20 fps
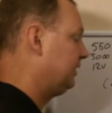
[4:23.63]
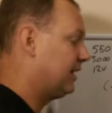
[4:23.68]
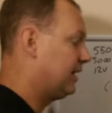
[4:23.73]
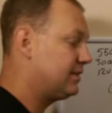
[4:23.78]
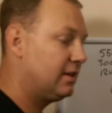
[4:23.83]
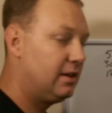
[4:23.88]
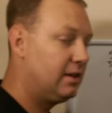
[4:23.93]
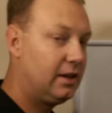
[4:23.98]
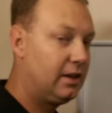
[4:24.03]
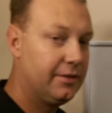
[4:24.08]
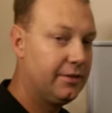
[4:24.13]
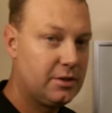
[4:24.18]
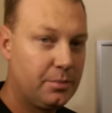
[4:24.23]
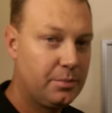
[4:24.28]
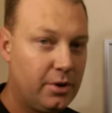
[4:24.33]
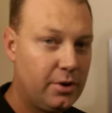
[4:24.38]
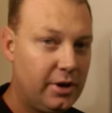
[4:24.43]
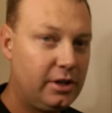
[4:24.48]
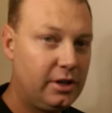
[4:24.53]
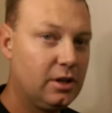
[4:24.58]
That's going to give us a
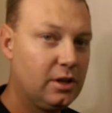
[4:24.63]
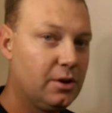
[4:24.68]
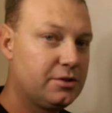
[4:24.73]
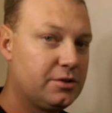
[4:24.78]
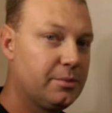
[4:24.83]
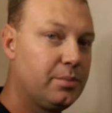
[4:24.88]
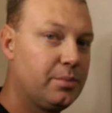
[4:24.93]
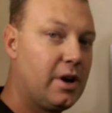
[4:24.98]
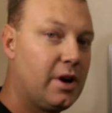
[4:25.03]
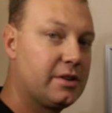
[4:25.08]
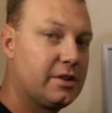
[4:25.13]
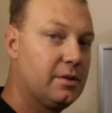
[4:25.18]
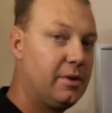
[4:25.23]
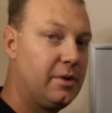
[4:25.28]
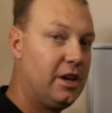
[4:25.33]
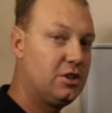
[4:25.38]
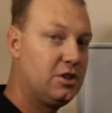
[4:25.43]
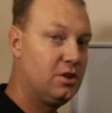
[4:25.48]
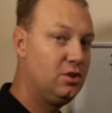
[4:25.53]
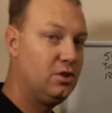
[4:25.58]
pretty close
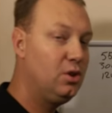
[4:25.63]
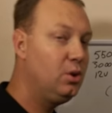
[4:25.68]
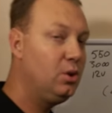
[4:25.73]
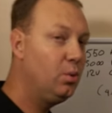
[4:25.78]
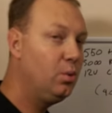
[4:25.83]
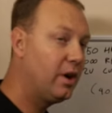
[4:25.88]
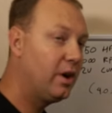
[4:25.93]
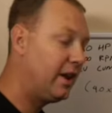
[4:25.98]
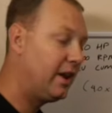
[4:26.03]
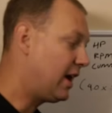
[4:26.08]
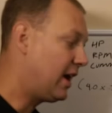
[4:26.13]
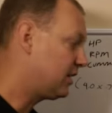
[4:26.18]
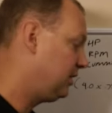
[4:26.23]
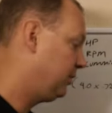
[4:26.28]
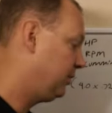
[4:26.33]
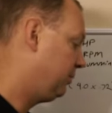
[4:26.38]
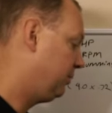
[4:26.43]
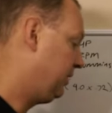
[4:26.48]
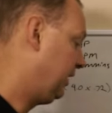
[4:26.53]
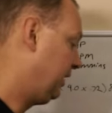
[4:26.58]
approximation to what it
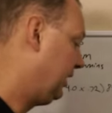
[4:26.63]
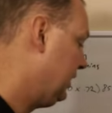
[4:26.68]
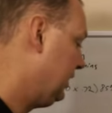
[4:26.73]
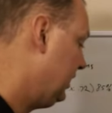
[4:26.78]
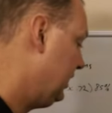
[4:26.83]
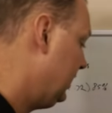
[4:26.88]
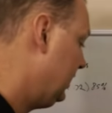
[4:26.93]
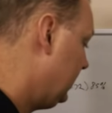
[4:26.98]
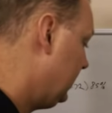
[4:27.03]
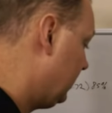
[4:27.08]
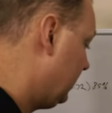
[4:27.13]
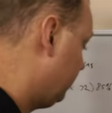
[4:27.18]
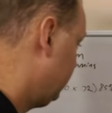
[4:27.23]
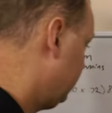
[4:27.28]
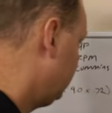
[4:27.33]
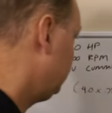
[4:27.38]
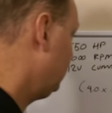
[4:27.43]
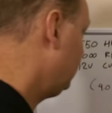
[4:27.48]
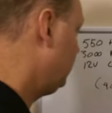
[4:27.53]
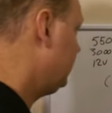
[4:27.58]
actually would be.
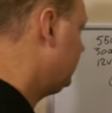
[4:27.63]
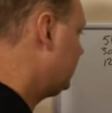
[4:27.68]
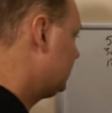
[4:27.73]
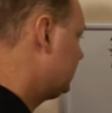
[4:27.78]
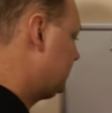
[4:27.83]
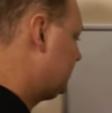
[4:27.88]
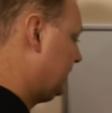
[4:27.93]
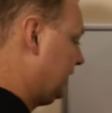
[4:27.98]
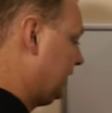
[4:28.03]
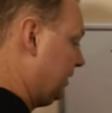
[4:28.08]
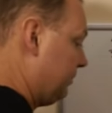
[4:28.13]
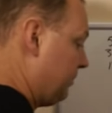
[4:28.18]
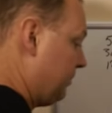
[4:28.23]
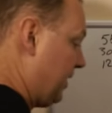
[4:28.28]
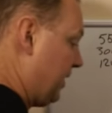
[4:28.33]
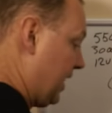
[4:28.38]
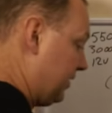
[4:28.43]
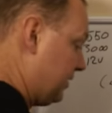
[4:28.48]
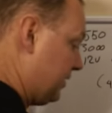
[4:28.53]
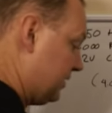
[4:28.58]
When you do this
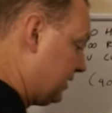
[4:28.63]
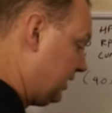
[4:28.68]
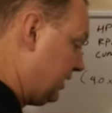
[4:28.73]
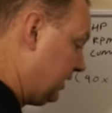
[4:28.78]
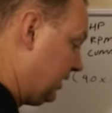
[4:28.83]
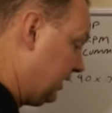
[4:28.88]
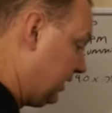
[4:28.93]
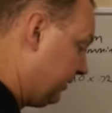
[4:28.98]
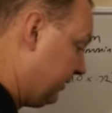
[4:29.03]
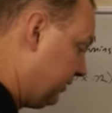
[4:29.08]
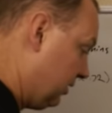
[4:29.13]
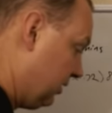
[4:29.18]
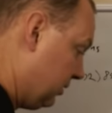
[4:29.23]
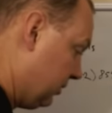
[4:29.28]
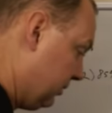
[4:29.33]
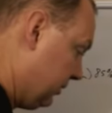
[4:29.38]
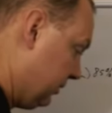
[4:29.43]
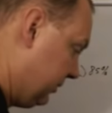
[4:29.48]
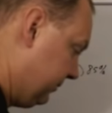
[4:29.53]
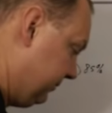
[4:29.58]
math, it's going to give
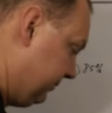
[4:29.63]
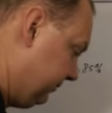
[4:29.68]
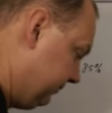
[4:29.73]
you,